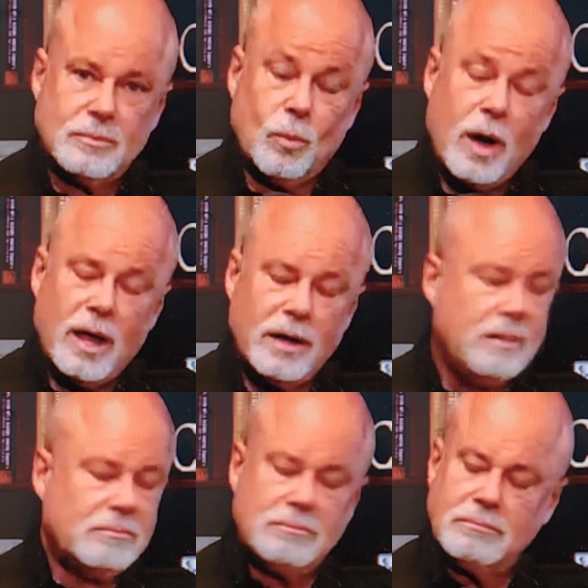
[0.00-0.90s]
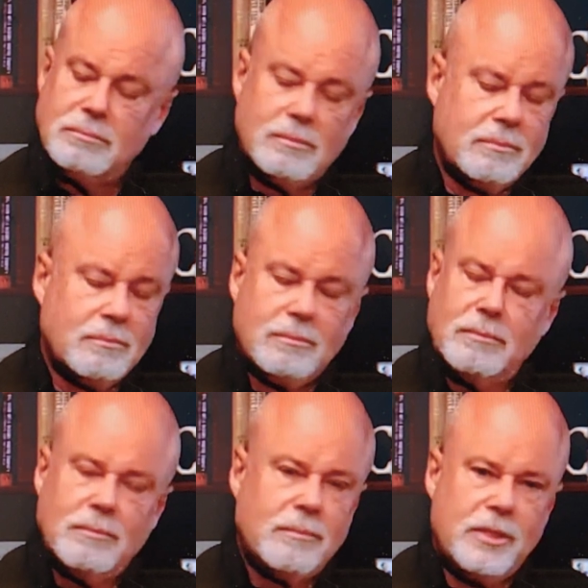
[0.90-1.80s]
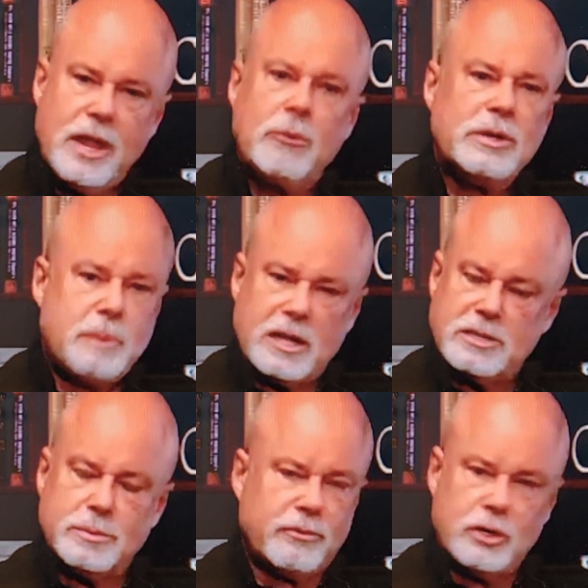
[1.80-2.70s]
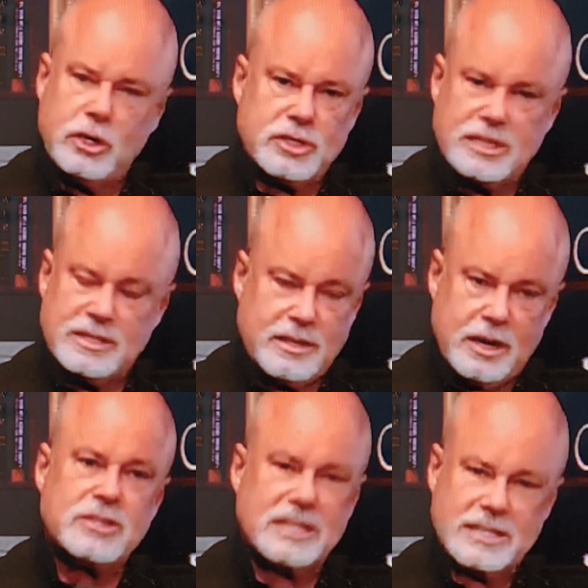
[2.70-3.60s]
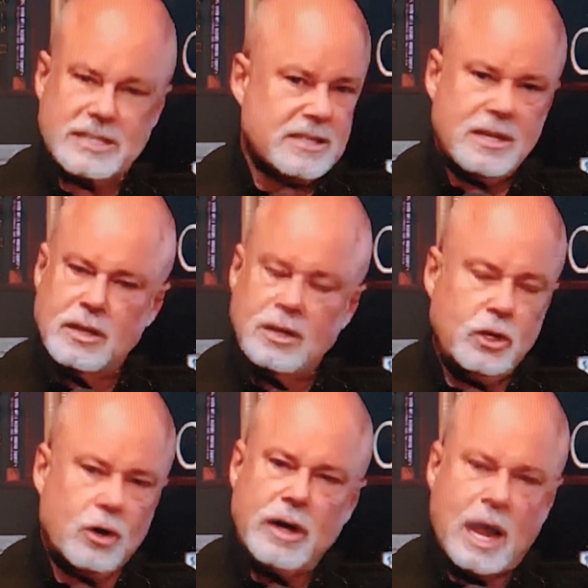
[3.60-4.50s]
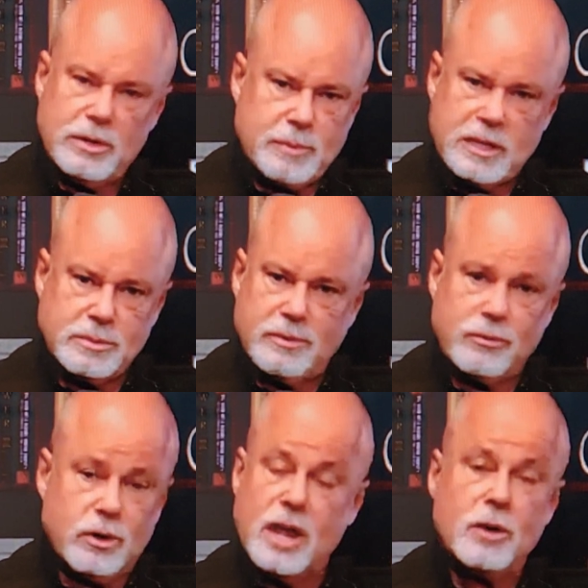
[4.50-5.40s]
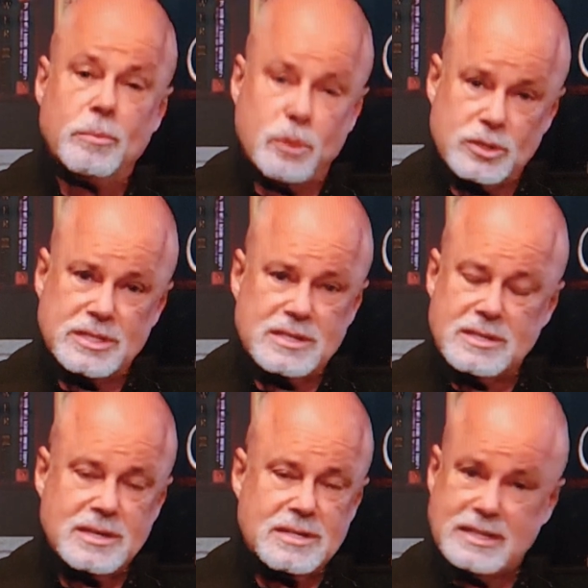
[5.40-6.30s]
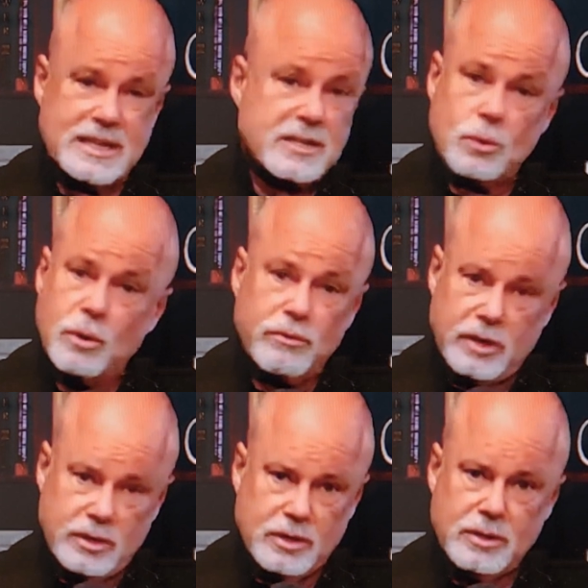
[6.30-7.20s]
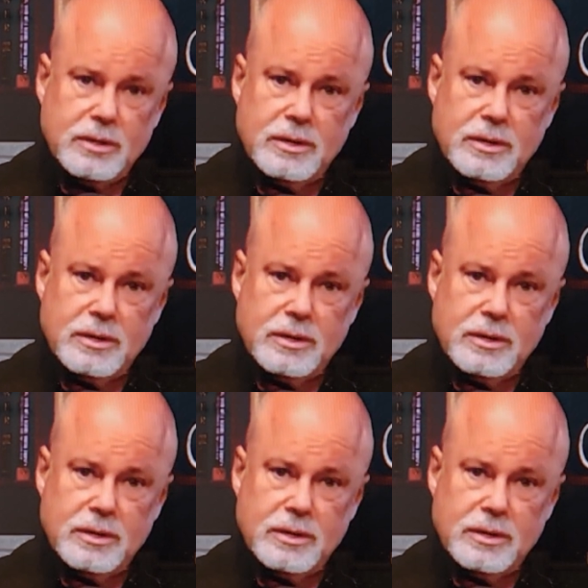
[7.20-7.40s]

One, they're responsible for their success. You're not responsible for another person's success or failure.